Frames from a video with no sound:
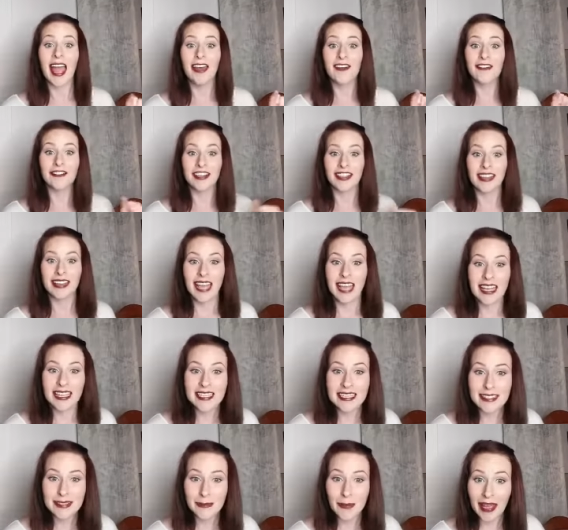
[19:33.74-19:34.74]
for less
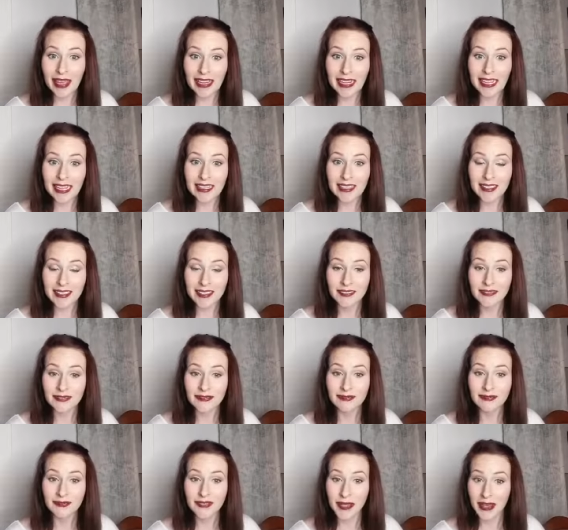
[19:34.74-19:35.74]
money,
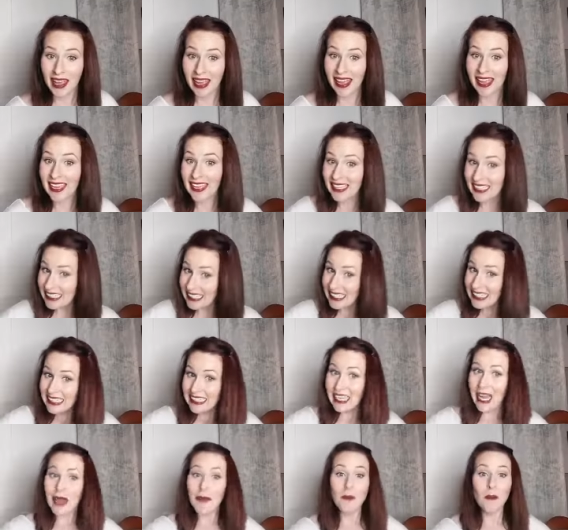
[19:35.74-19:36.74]
okay?
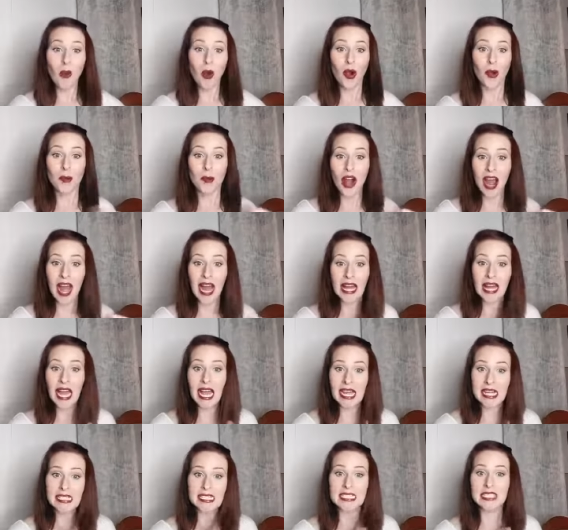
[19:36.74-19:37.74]
And more
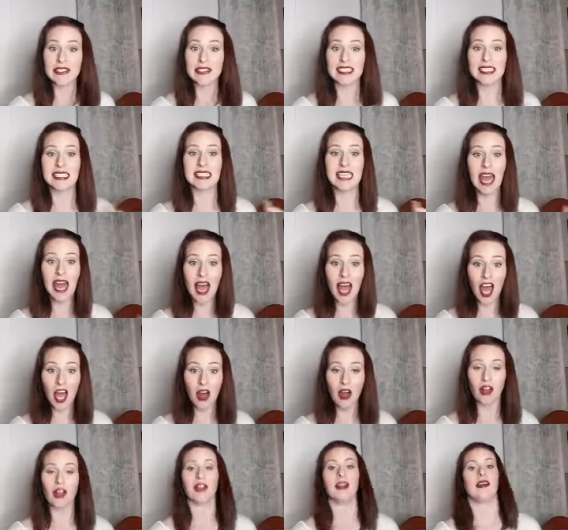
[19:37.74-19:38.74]
product to
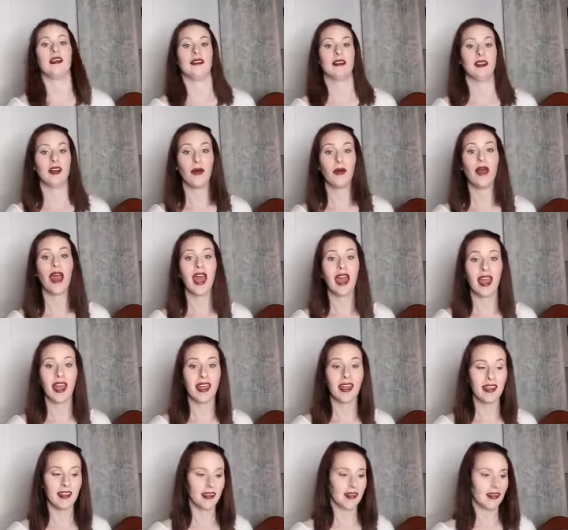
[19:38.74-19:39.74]
sell, okay?